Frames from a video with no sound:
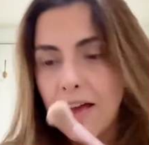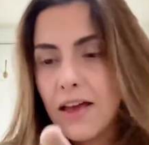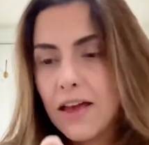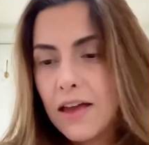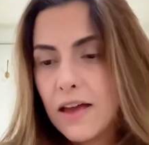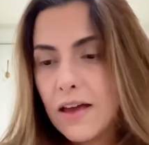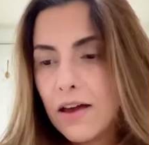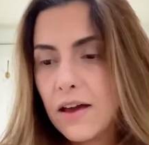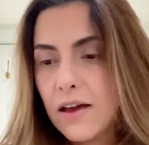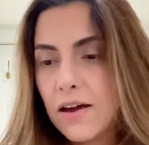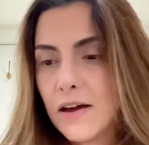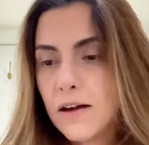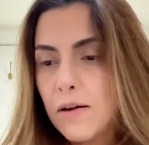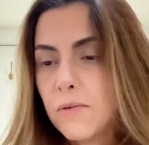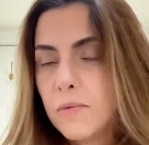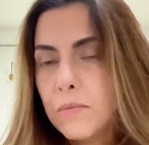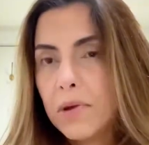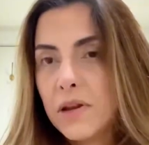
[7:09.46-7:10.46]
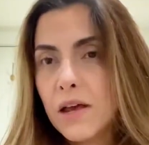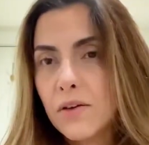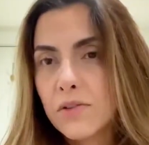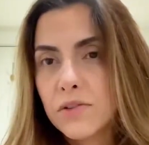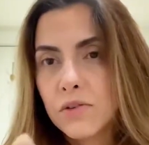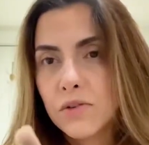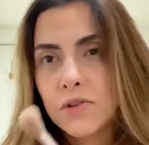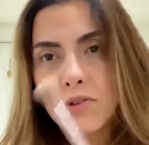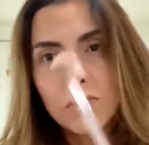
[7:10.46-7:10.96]
Um, but I
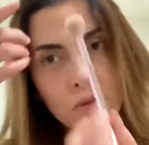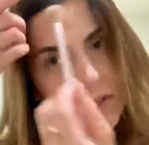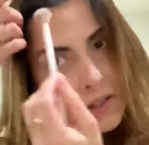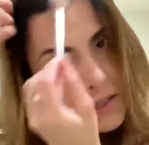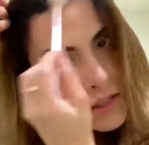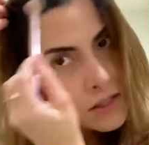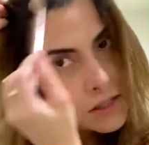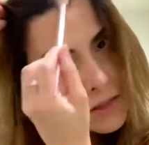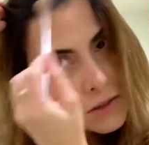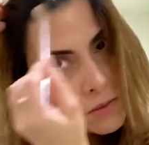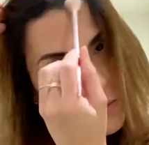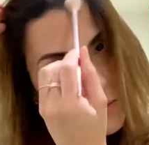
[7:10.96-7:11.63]
also do this.